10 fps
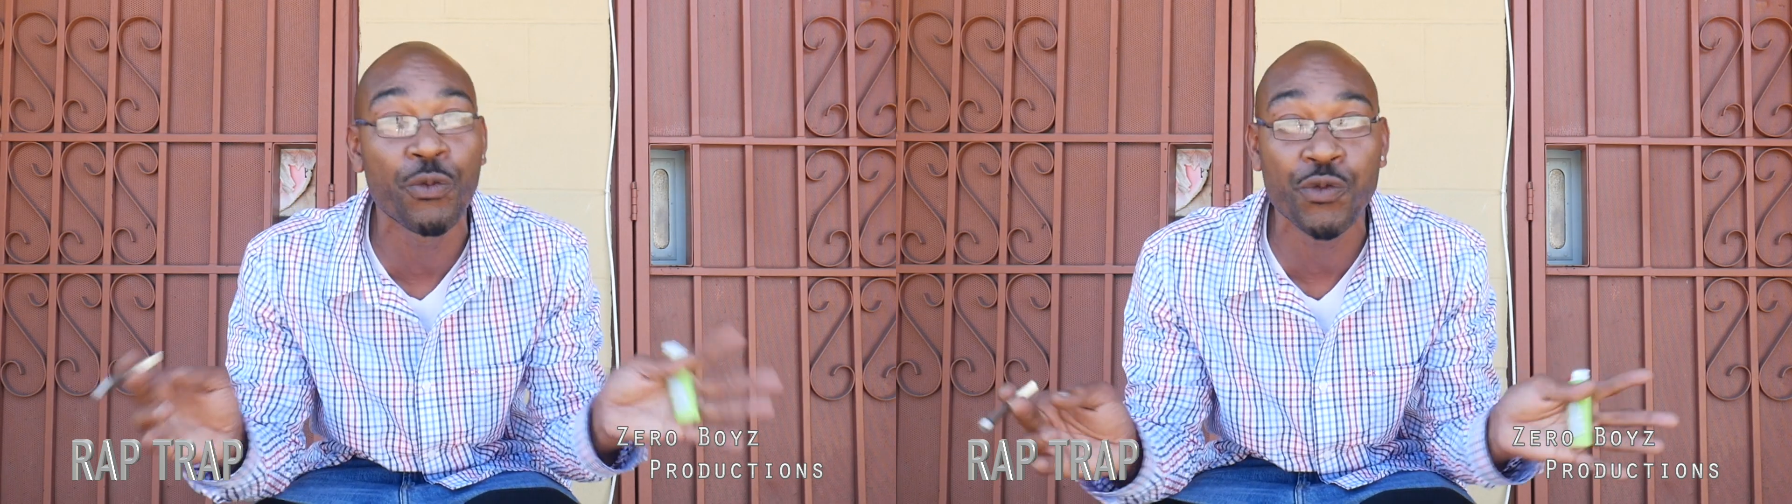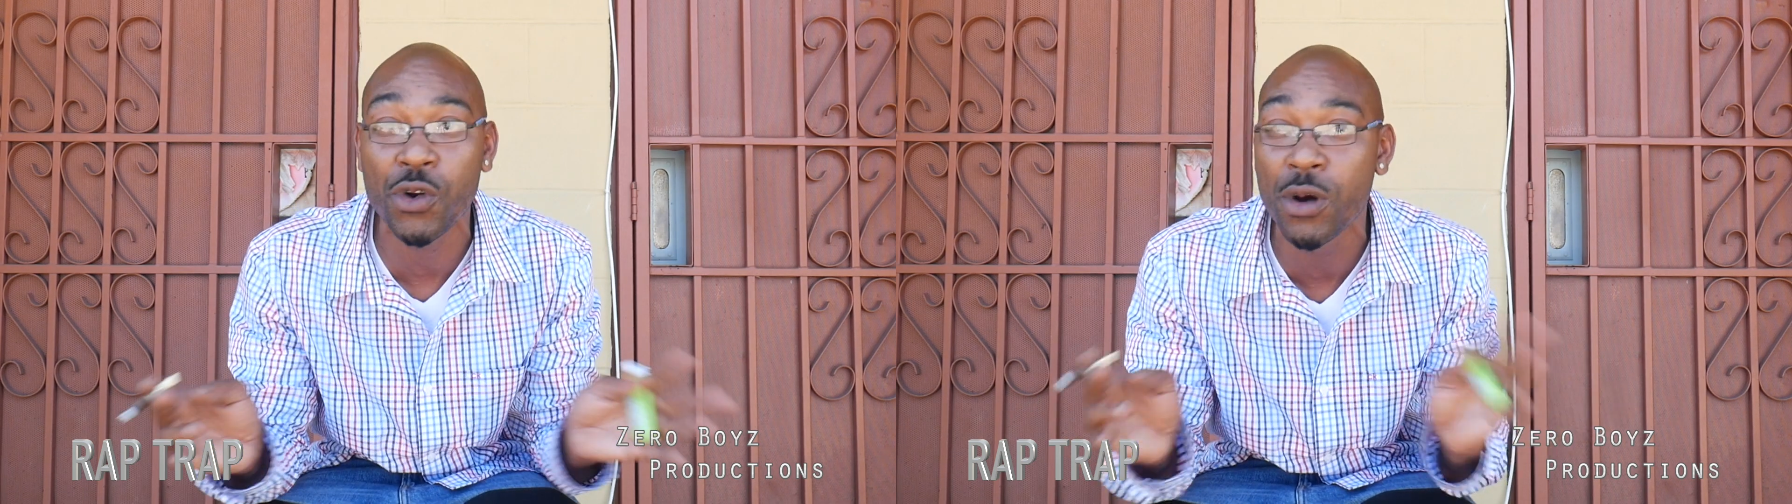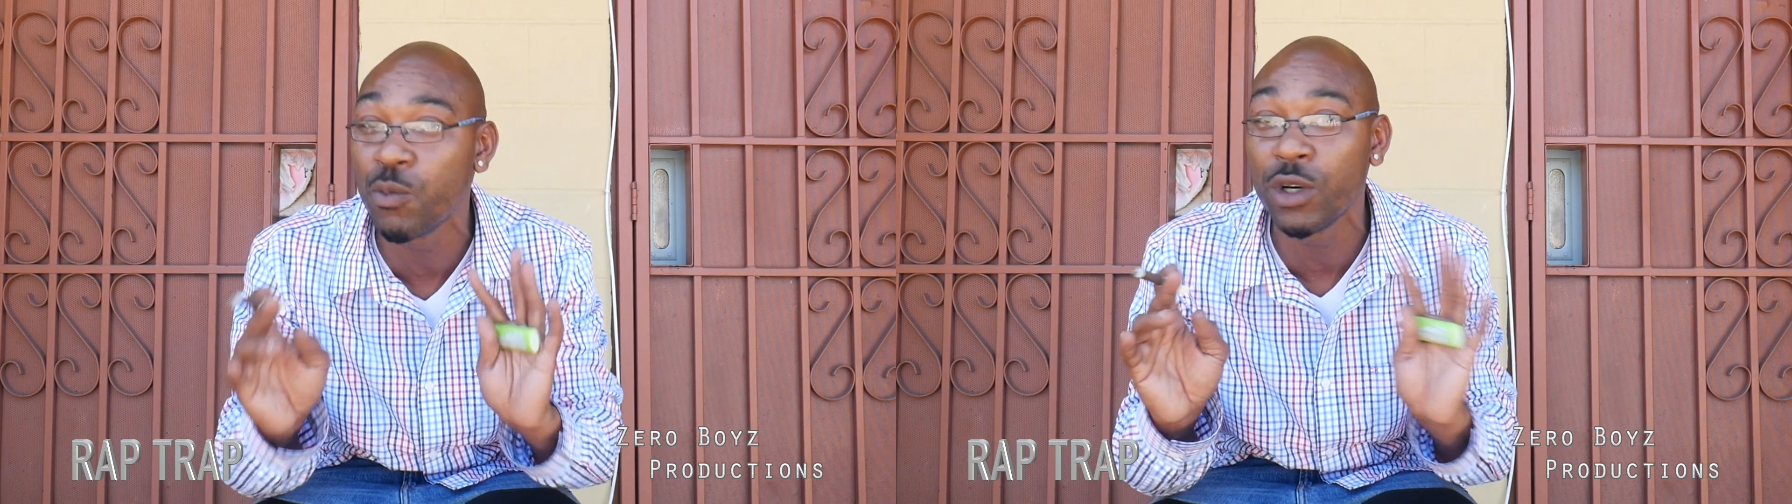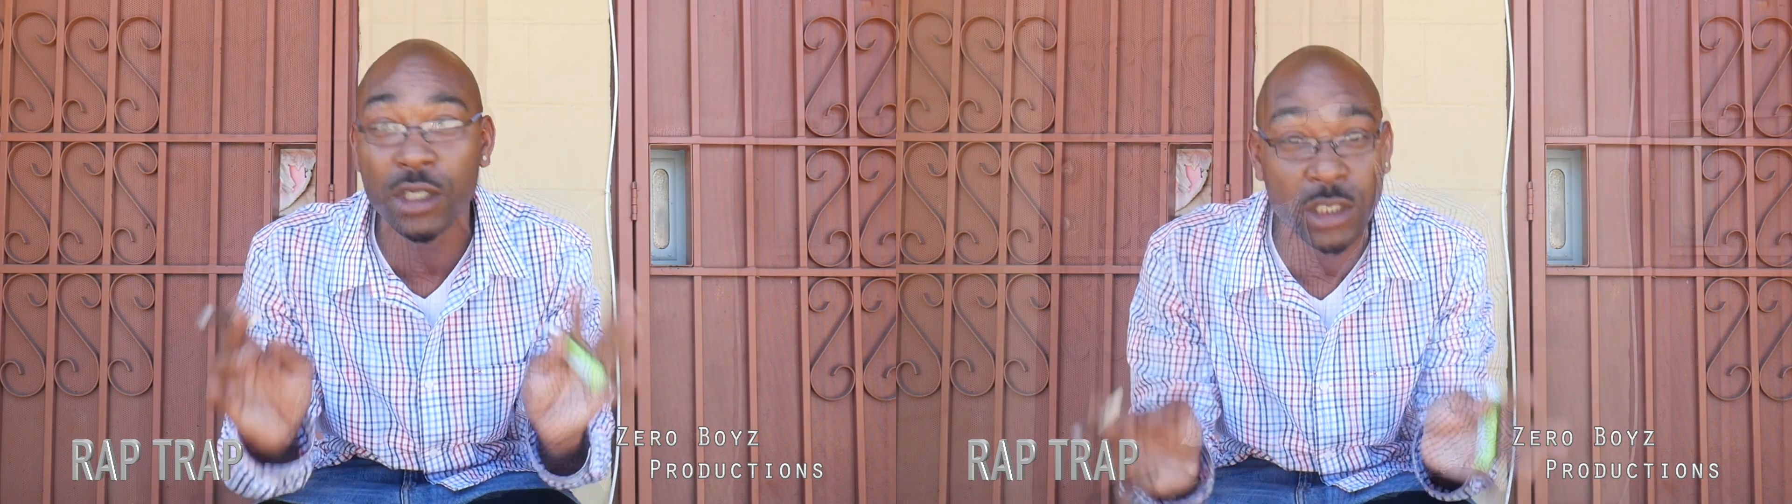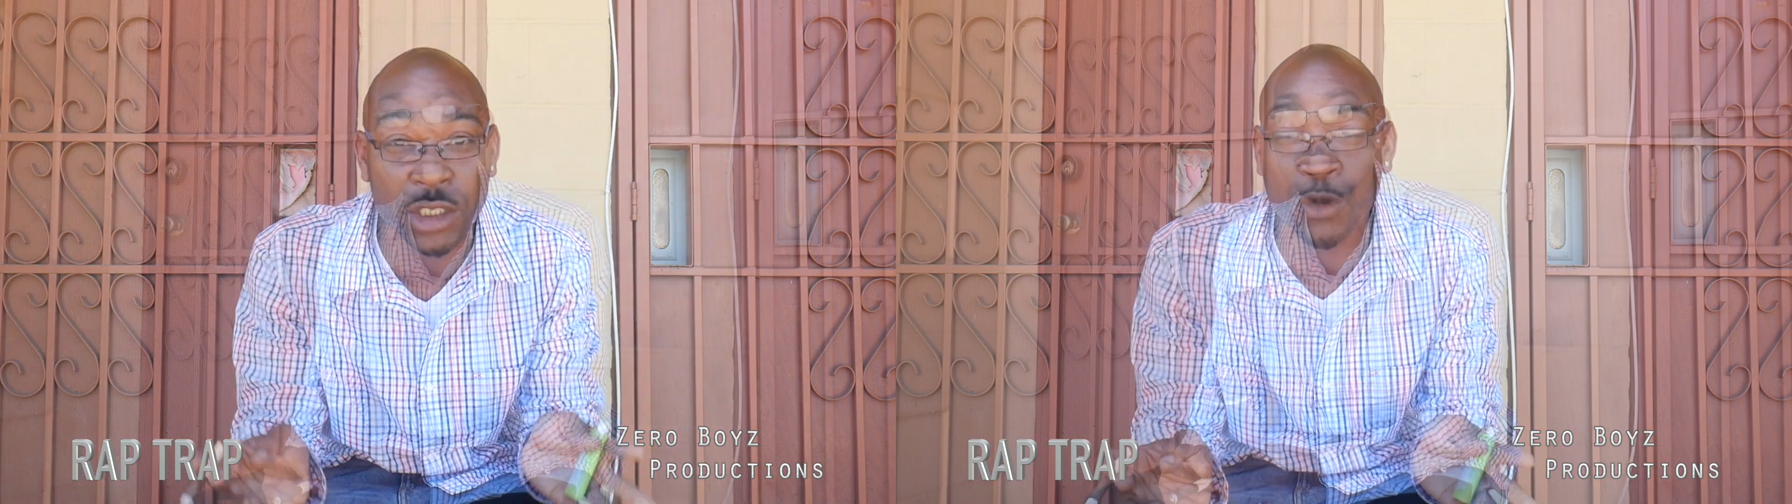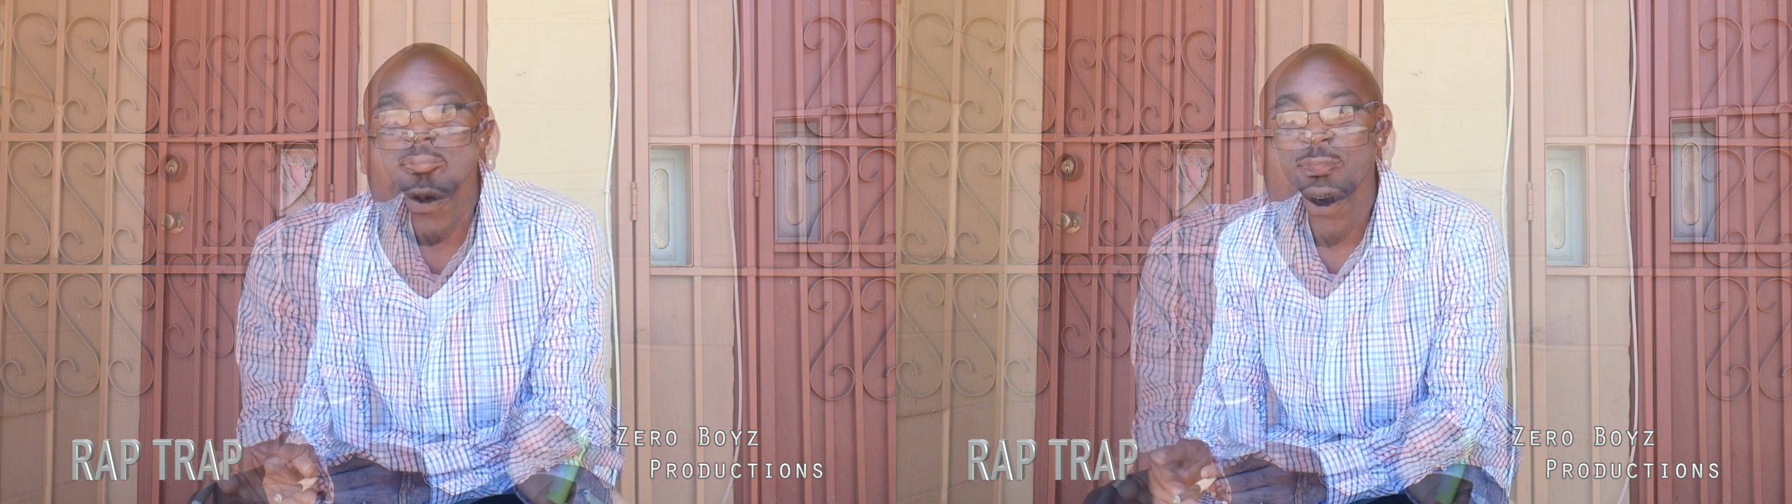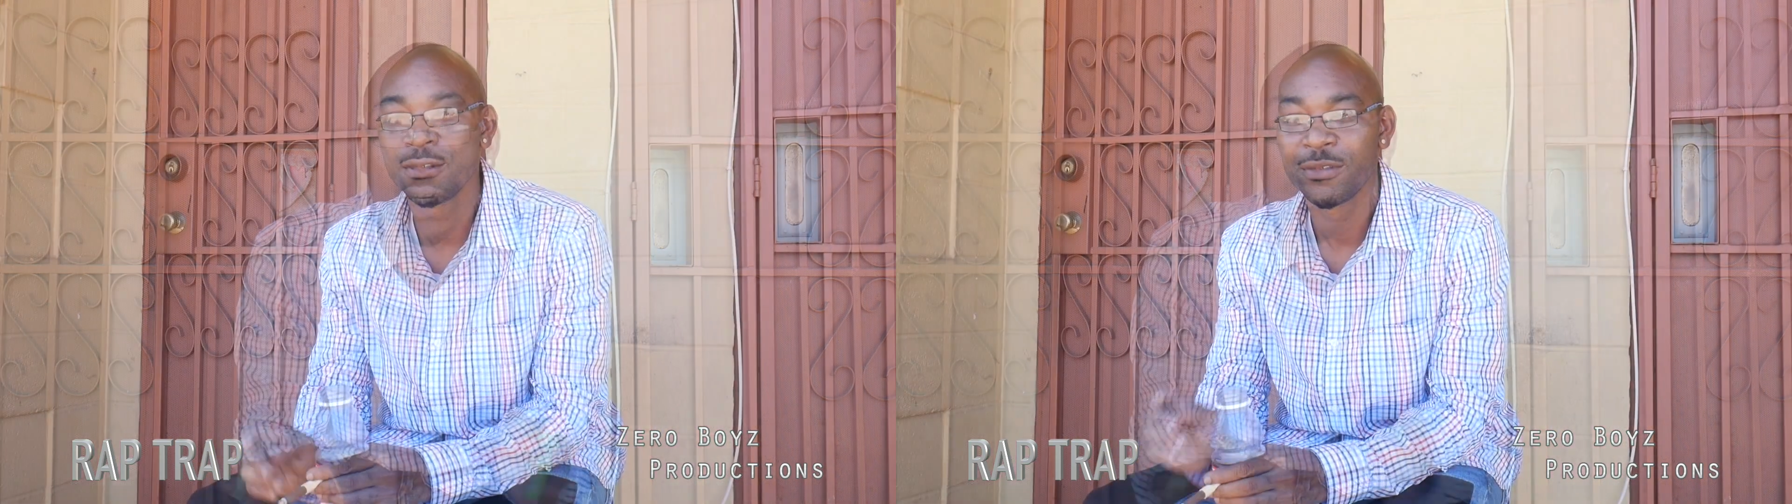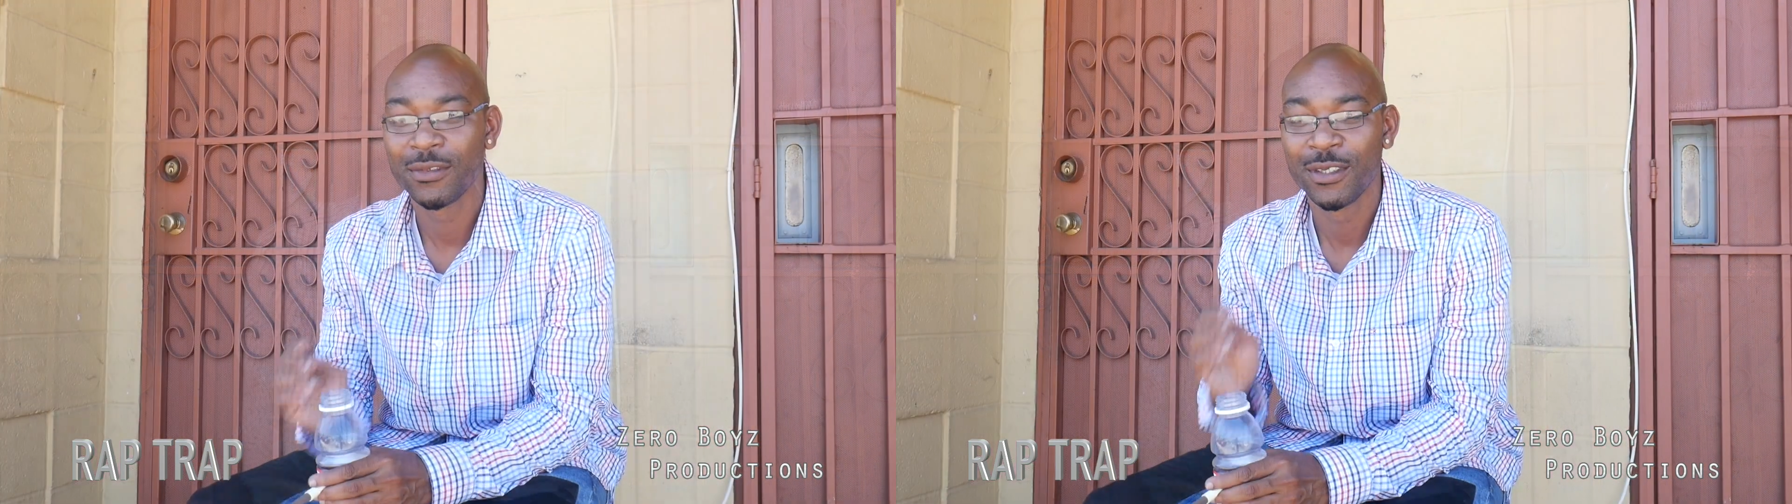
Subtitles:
from, what hood you from.